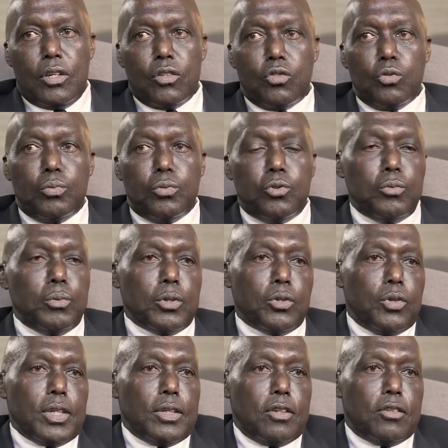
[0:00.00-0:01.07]

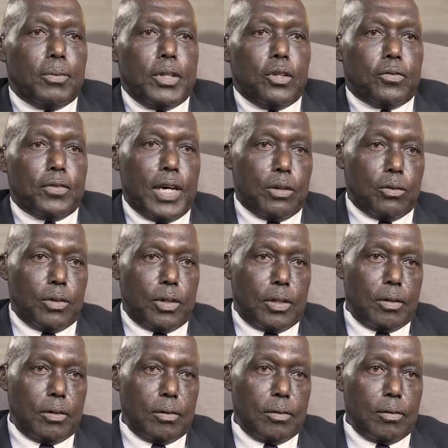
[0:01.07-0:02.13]
Supersonic is the speed of
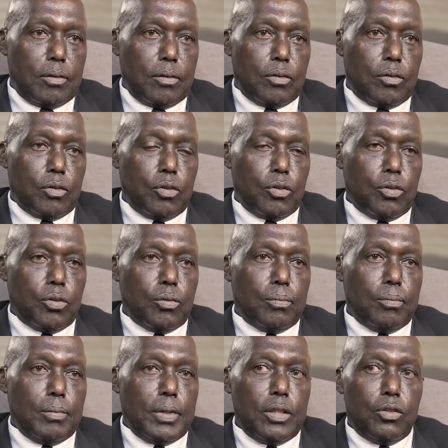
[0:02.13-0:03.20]
sound. Mm. So
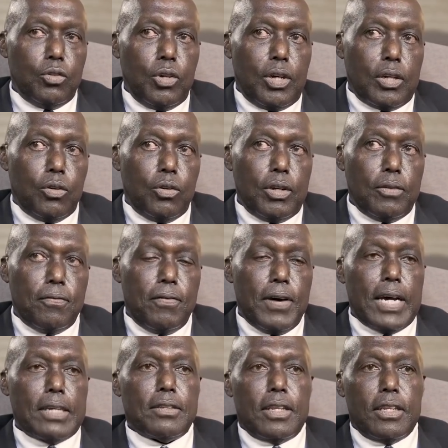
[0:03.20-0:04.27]
means you are going
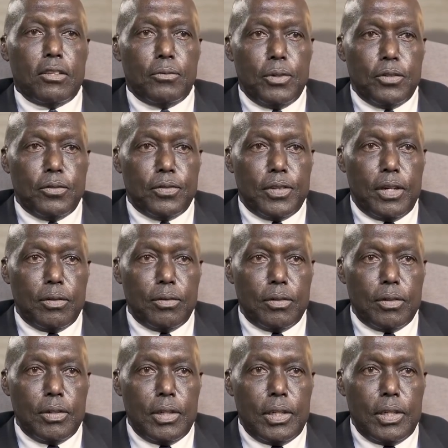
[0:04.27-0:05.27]
faster than speed of sound.